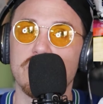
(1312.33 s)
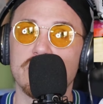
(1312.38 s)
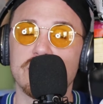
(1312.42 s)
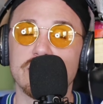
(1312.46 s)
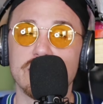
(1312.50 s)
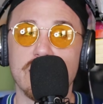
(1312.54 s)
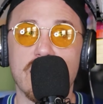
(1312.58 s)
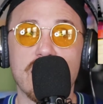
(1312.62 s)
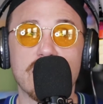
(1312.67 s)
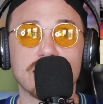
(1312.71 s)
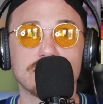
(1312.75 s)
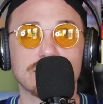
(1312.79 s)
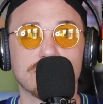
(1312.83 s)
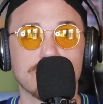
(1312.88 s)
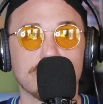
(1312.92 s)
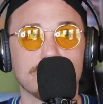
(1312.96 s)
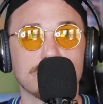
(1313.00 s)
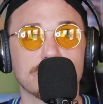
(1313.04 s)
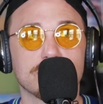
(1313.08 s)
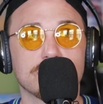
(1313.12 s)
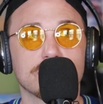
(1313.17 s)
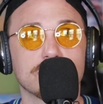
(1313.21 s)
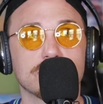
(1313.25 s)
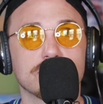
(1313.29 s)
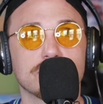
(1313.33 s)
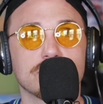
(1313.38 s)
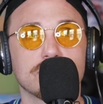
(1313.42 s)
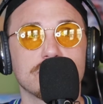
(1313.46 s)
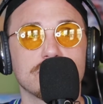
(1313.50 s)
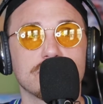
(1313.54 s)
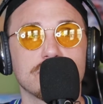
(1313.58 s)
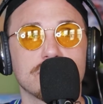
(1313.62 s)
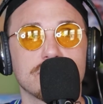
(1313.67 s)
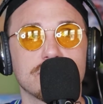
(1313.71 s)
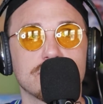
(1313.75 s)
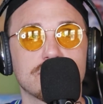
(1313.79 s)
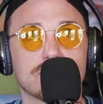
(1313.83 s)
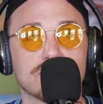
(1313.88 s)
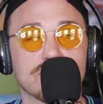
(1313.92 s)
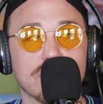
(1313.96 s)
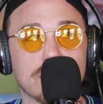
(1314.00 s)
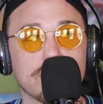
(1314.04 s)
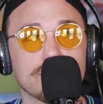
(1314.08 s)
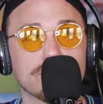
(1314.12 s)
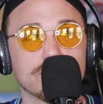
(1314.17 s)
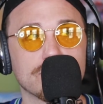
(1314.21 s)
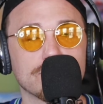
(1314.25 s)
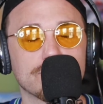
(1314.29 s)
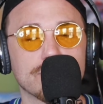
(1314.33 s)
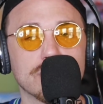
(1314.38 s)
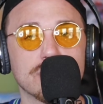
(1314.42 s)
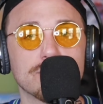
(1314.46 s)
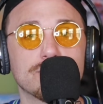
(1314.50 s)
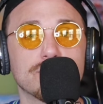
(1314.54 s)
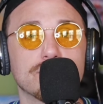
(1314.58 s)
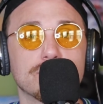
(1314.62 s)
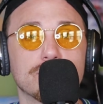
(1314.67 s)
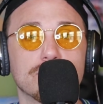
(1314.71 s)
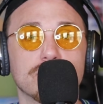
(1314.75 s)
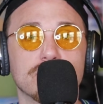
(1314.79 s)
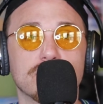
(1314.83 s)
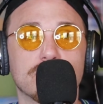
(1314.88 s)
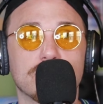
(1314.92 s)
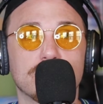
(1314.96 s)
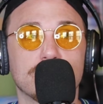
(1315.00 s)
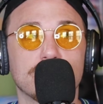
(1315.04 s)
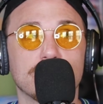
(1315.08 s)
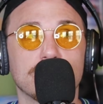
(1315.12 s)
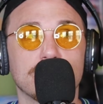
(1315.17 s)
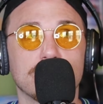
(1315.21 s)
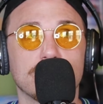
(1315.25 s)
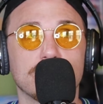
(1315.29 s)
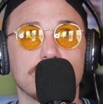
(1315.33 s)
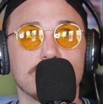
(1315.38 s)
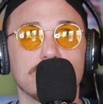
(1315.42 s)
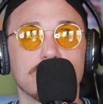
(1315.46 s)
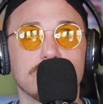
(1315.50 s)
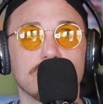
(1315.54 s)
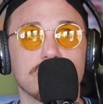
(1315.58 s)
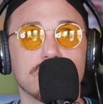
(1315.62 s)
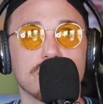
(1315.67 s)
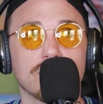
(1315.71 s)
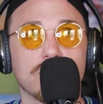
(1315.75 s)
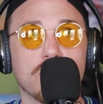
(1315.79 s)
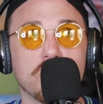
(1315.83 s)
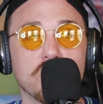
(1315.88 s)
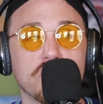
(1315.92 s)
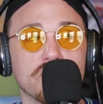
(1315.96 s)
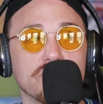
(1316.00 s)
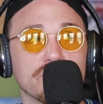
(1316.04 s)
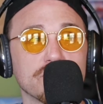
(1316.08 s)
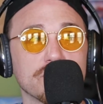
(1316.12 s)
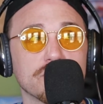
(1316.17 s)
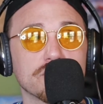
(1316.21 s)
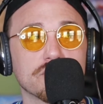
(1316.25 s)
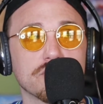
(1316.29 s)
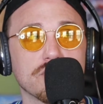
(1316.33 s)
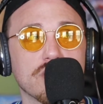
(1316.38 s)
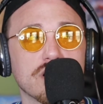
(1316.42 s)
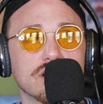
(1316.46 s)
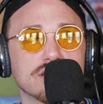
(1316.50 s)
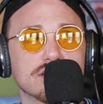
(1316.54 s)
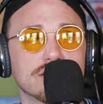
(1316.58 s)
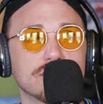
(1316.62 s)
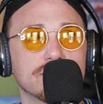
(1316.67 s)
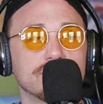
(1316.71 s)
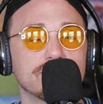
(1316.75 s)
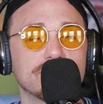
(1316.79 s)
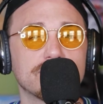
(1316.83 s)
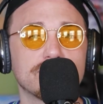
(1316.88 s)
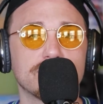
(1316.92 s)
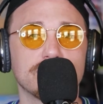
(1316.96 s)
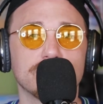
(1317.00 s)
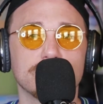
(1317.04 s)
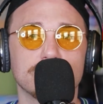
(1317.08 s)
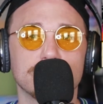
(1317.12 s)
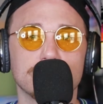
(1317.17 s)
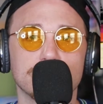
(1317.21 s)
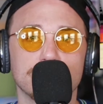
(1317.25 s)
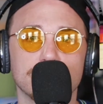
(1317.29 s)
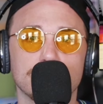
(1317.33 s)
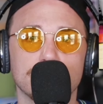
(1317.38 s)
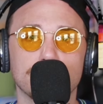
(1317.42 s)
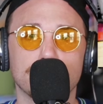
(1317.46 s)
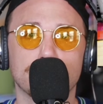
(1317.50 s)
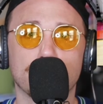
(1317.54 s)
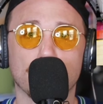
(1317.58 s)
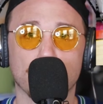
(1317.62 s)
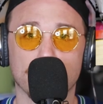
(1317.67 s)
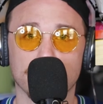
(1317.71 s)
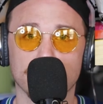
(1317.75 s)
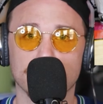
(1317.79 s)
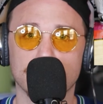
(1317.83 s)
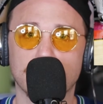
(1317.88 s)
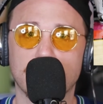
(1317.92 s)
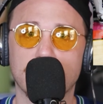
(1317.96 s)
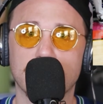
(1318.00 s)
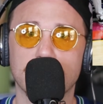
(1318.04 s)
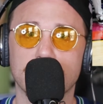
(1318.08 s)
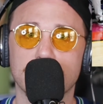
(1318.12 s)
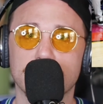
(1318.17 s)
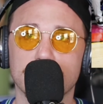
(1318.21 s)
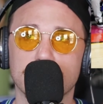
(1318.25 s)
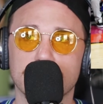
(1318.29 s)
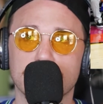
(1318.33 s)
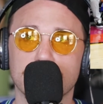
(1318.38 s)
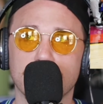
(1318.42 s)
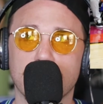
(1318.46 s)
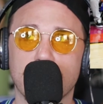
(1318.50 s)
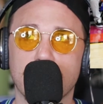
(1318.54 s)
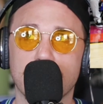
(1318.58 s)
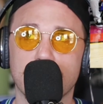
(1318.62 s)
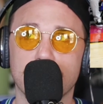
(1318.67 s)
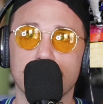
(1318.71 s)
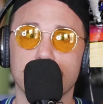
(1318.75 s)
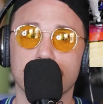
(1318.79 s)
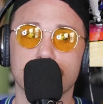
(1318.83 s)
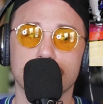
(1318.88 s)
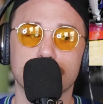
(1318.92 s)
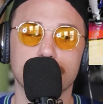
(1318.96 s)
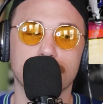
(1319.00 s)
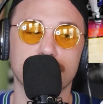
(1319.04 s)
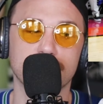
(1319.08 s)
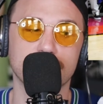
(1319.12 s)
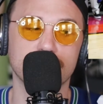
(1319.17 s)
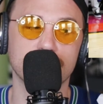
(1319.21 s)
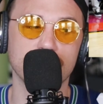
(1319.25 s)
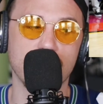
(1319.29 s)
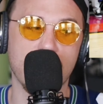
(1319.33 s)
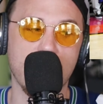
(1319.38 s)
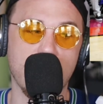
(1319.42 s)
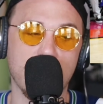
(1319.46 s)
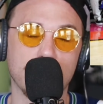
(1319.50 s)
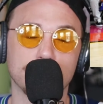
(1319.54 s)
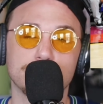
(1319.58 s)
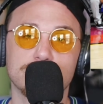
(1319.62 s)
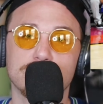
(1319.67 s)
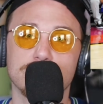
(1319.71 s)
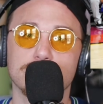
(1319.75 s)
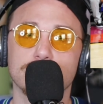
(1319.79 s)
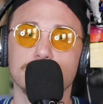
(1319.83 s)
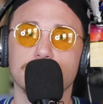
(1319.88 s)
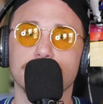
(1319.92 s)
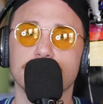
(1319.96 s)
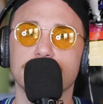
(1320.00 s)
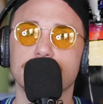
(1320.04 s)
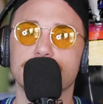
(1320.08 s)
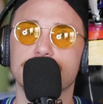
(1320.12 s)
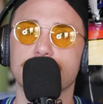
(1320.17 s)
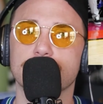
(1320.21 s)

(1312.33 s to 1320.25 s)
He has hurt several people with over-aggressive, borderline, and absolutely